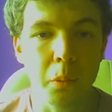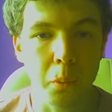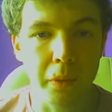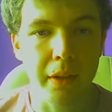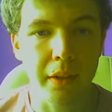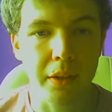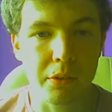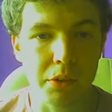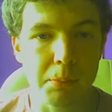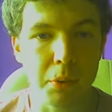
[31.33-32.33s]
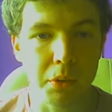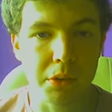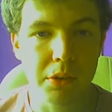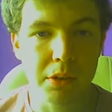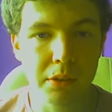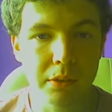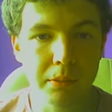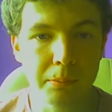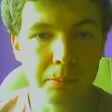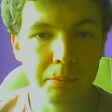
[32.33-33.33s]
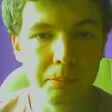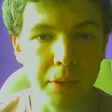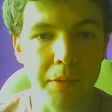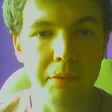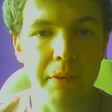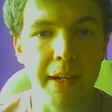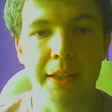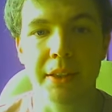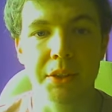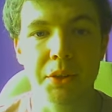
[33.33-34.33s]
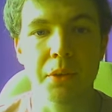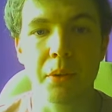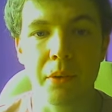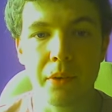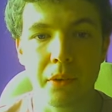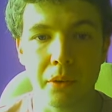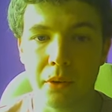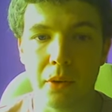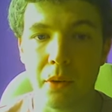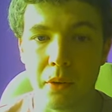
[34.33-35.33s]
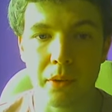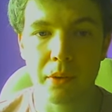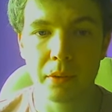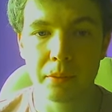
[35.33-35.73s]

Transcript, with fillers: reading those books and finding truth on earth.